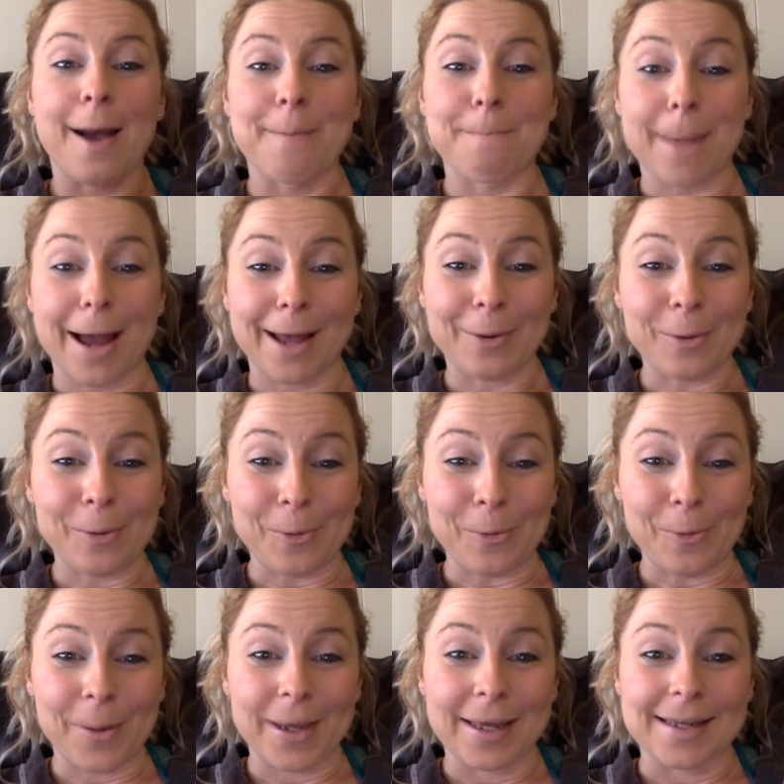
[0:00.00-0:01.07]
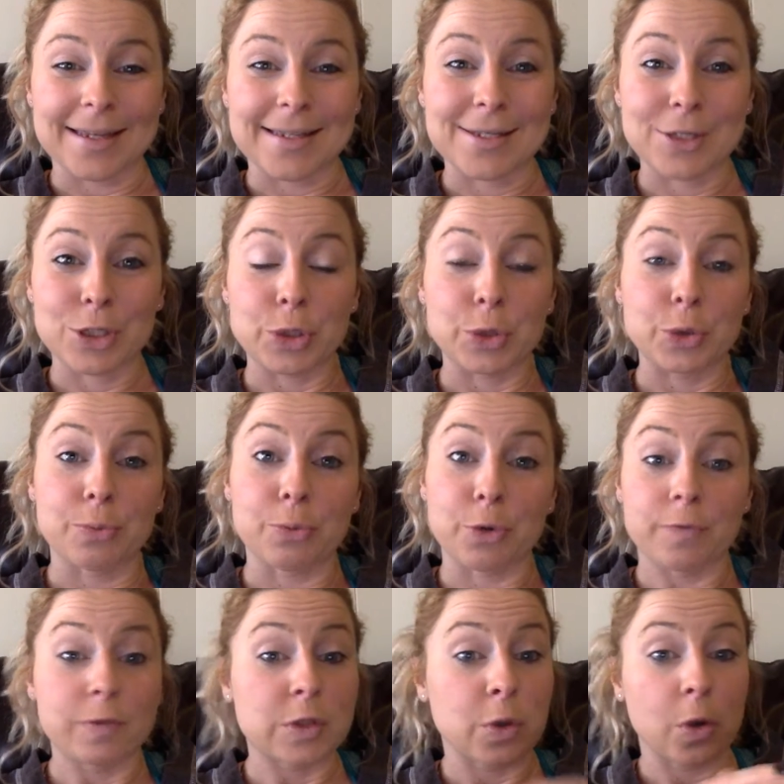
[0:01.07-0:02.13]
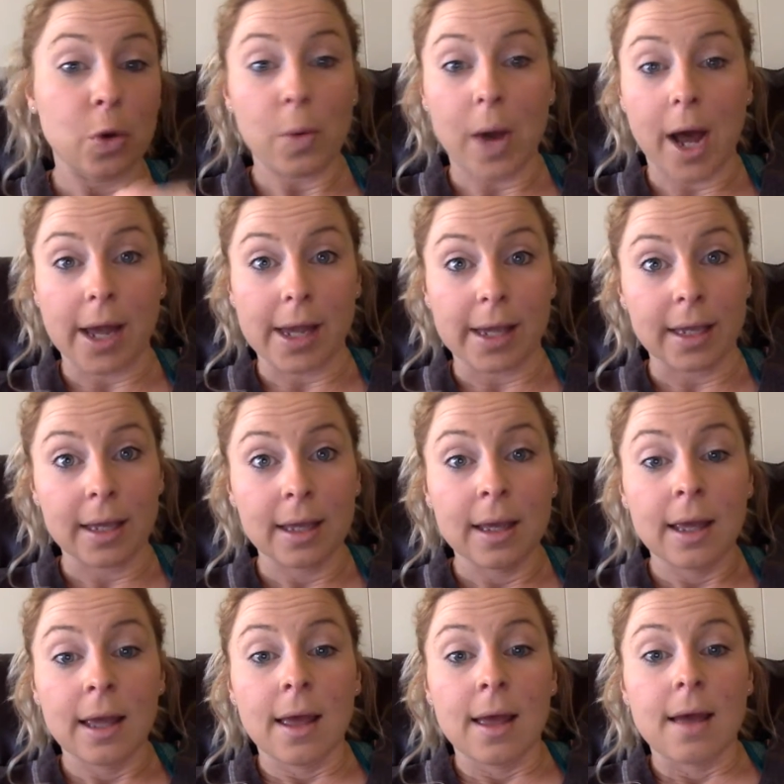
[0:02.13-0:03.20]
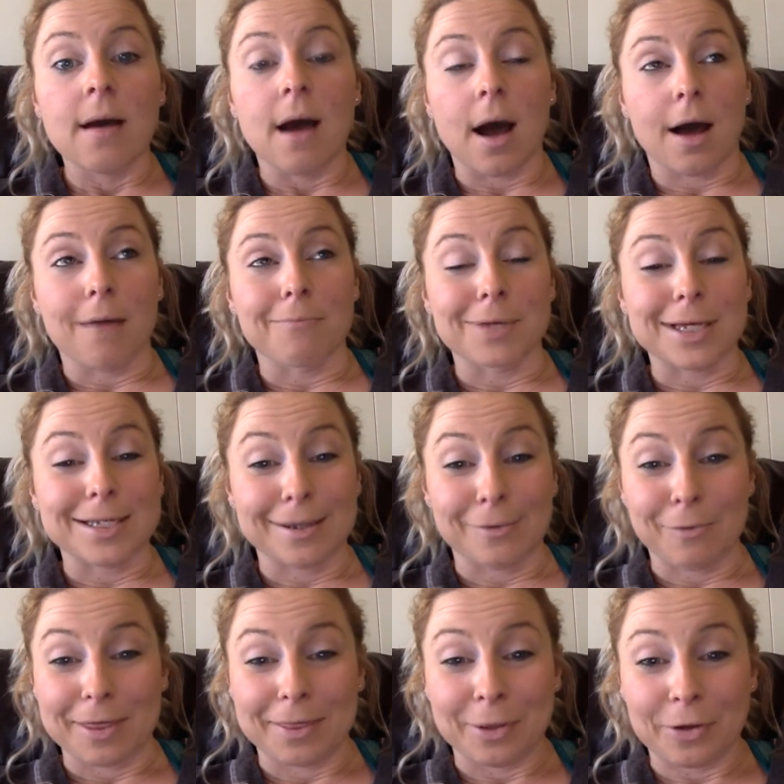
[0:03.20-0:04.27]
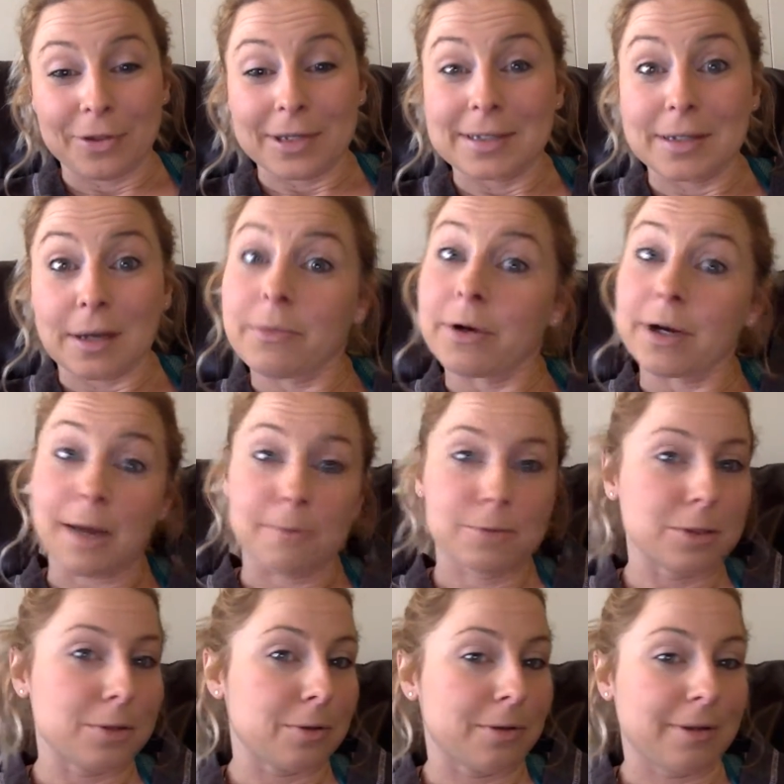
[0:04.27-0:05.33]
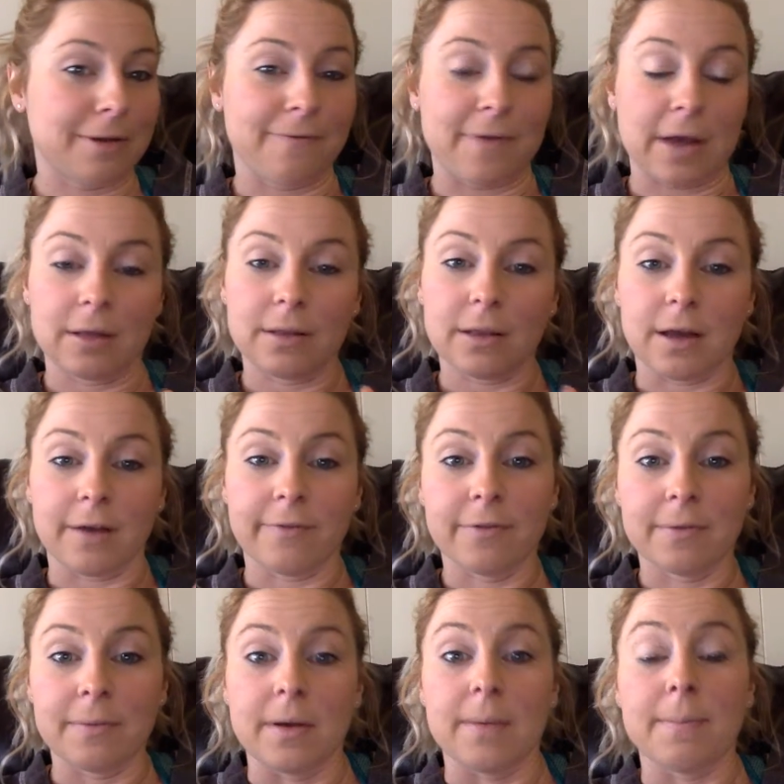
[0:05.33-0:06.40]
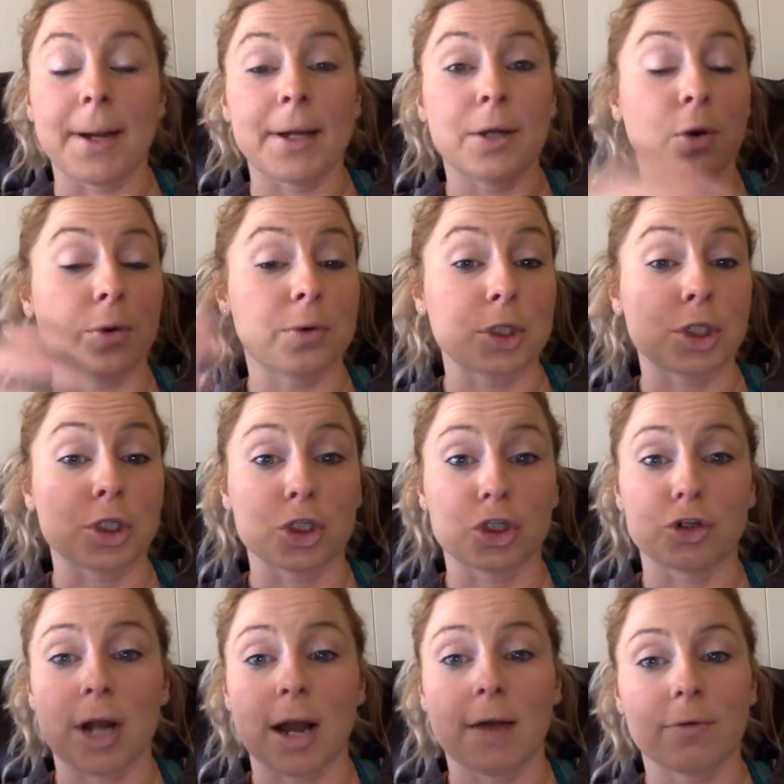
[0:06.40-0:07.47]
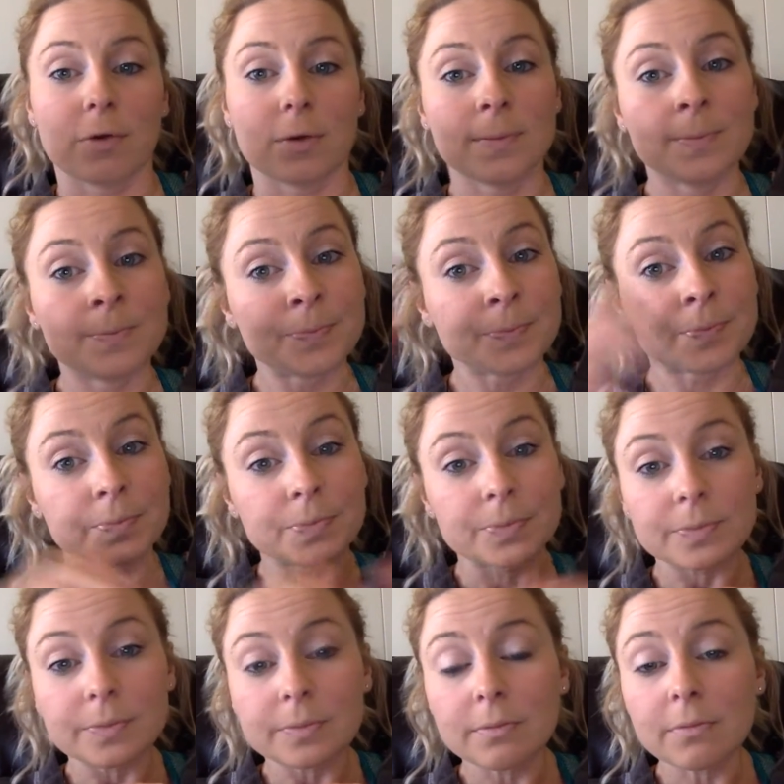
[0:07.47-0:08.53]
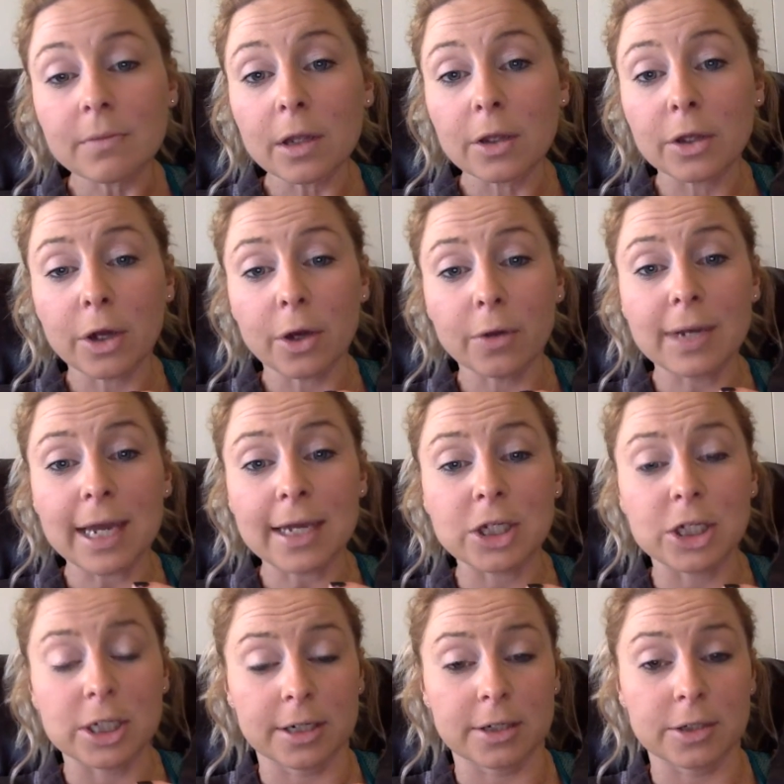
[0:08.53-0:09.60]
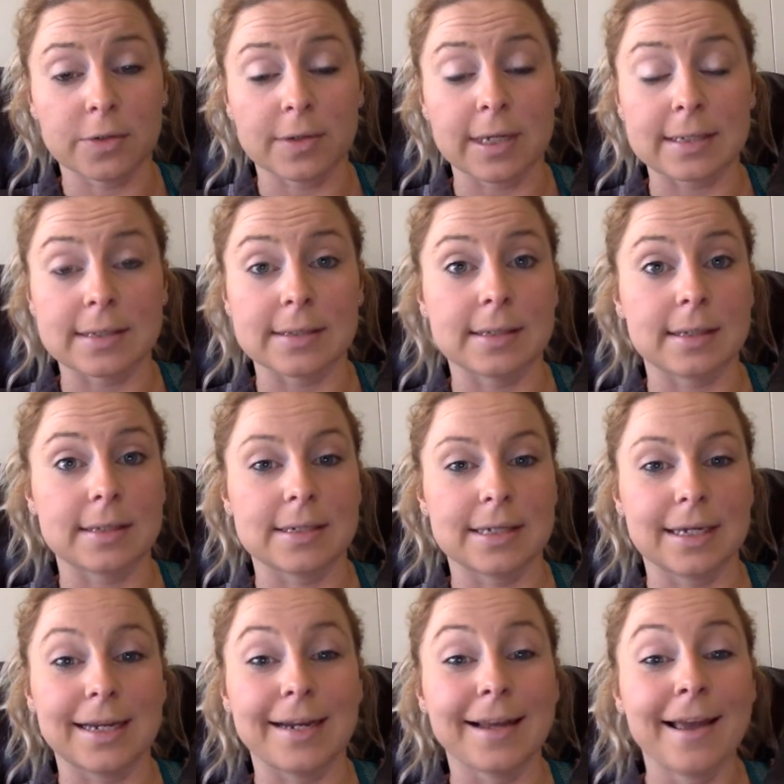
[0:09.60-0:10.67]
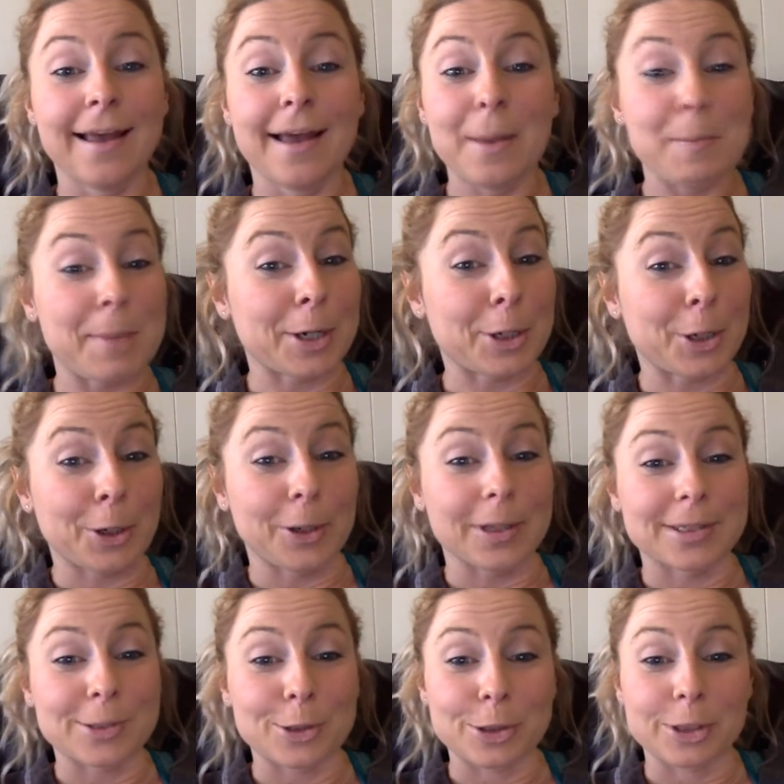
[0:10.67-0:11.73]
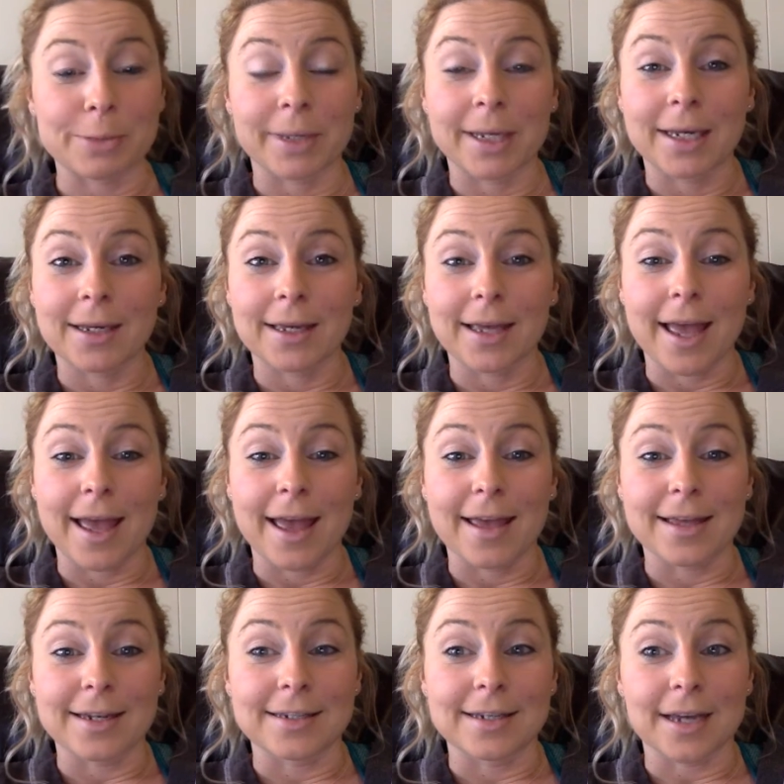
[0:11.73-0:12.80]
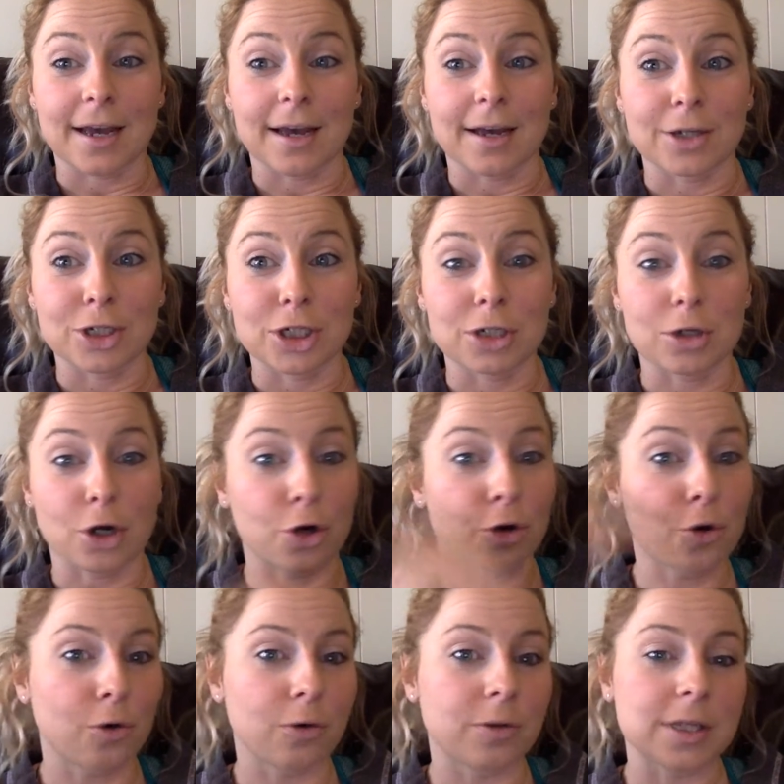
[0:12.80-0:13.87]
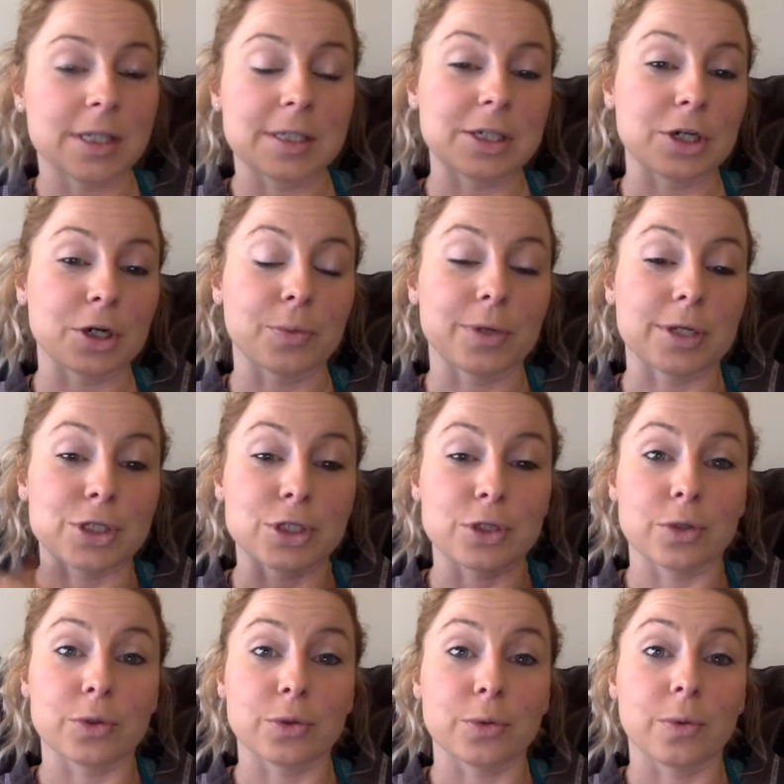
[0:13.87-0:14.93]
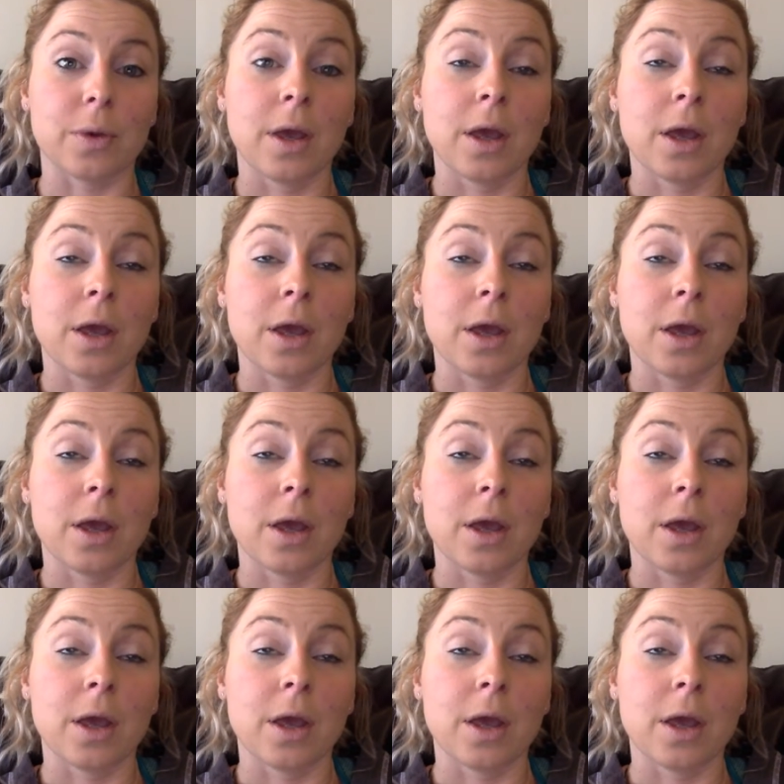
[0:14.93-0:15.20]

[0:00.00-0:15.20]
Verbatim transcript: my goal is to move to Hawaii because um, I went there this summer and absolutely fell in love. My goal is to travel, you know, next year, 2016. Met a girl on social media, and uh, her goal this year was to